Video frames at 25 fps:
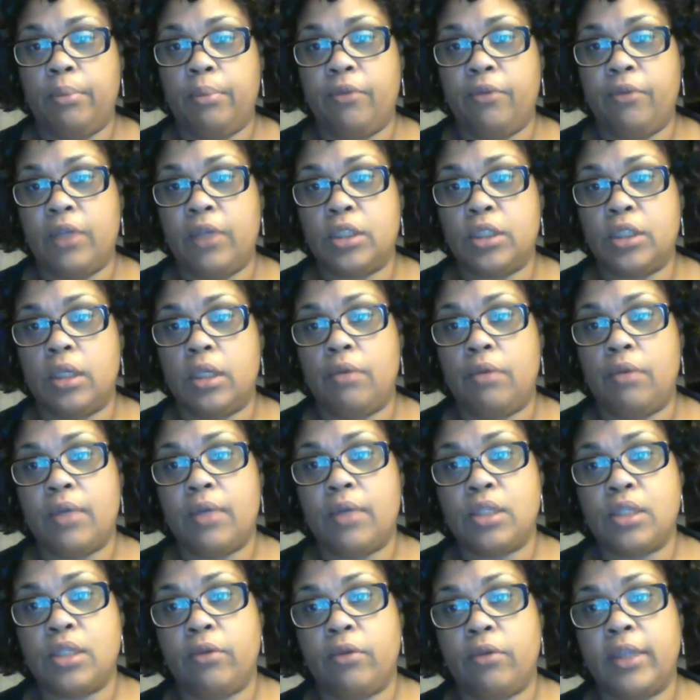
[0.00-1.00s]
prevention and
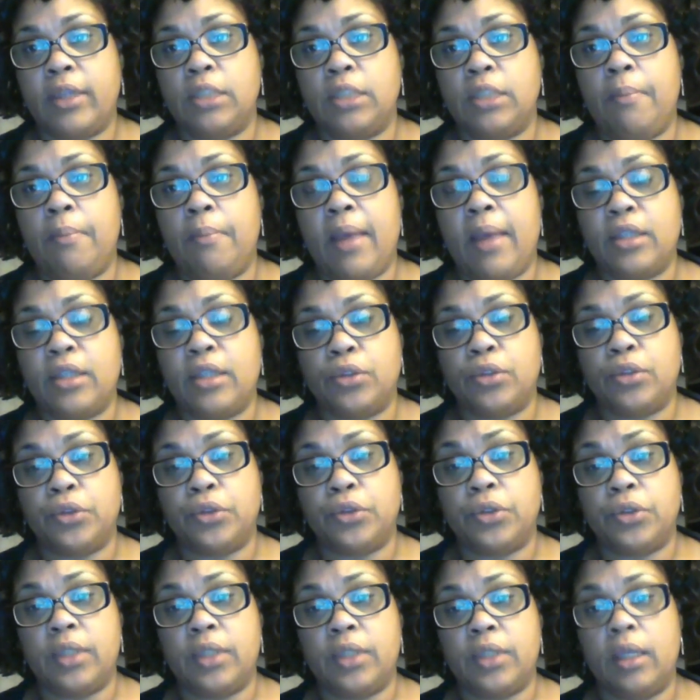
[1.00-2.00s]
restoration
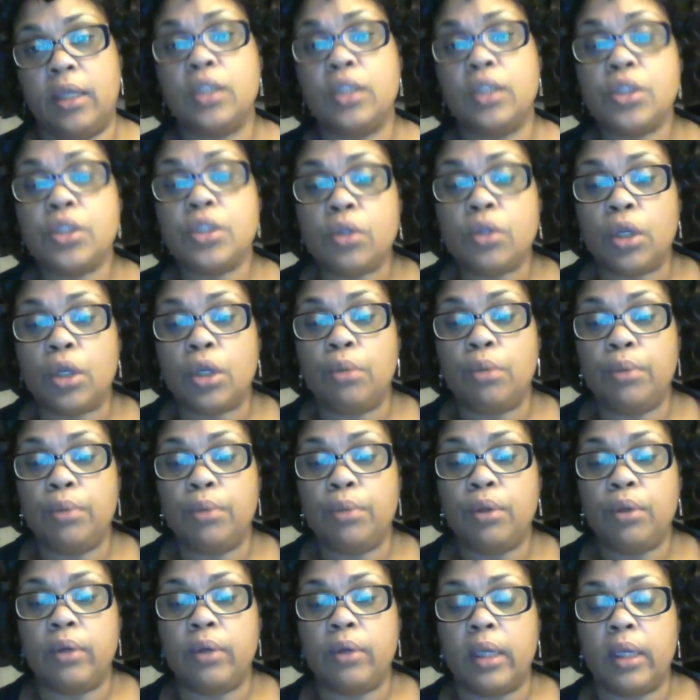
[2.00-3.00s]
measures into the
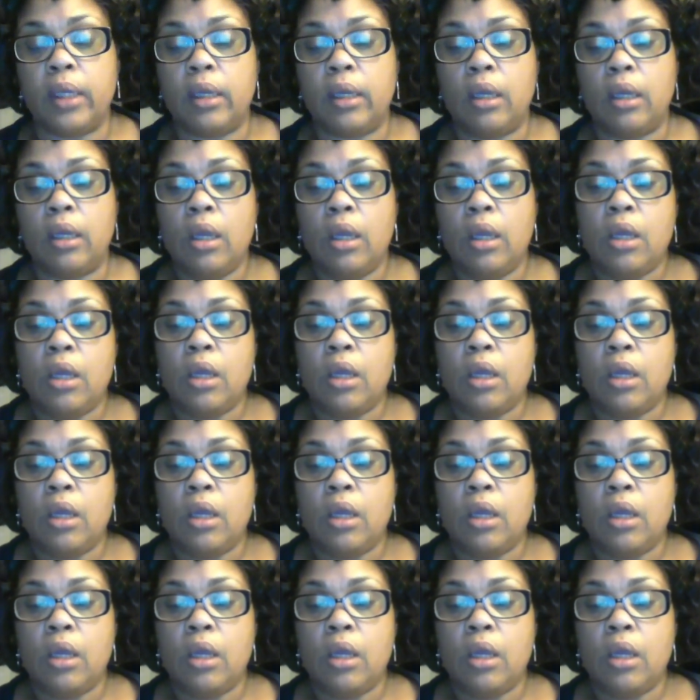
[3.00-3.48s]
community.